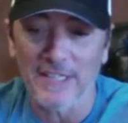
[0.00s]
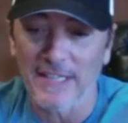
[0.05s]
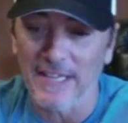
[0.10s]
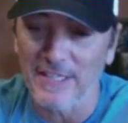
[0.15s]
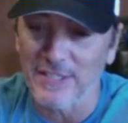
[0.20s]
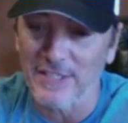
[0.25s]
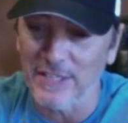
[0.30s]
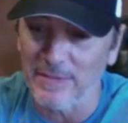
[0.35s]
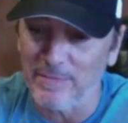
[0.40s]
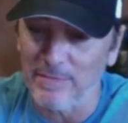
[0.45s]

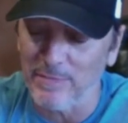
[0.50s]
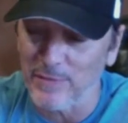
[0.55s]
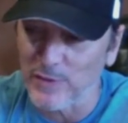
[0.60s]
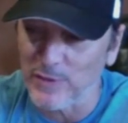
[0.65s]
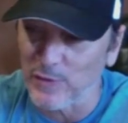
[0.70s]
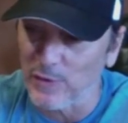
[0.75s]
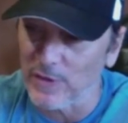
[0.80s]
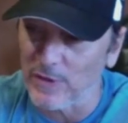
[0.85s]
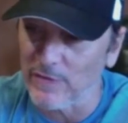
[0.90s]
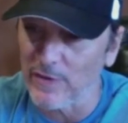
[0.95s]
it
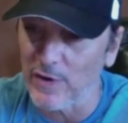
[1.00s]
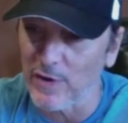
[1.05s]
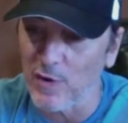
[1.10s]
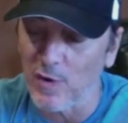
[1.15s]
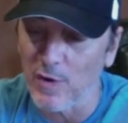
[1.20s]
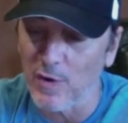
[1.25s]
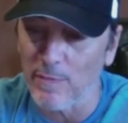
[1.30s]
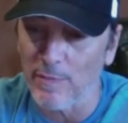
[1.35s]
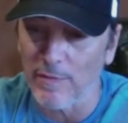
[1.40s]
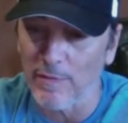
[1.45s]
sort of
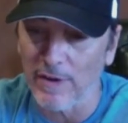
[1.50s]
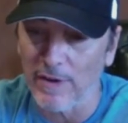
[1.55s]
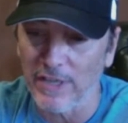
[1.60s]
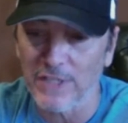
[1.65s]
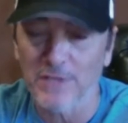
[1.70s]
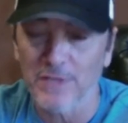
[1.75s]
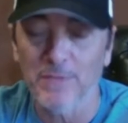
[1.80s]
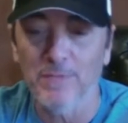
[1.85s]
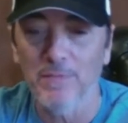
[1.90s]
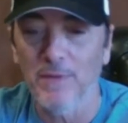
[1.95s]

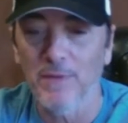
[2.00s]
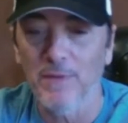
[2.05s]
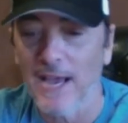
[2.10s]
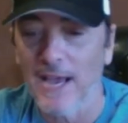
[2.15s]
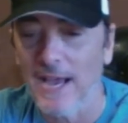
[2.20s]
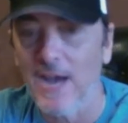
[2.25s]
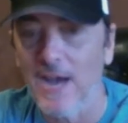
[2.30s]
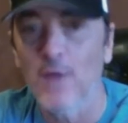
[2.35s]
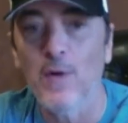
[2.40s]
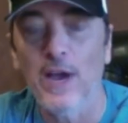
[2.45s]
incorporates
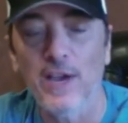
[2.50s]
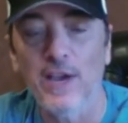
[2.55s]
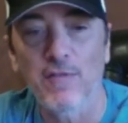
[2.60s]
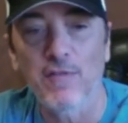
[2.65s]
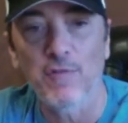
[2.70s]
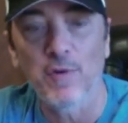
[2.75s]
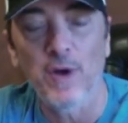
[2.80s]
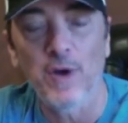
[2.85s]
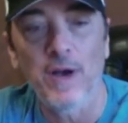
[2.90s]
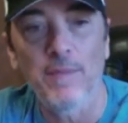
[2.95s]
how I
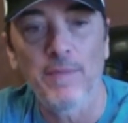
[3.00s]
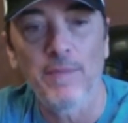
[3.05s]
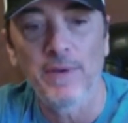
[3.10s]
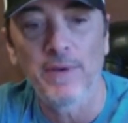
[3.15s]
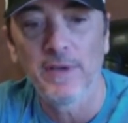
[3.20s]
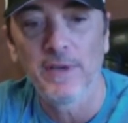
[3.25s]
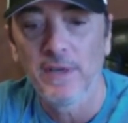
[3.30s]
grew up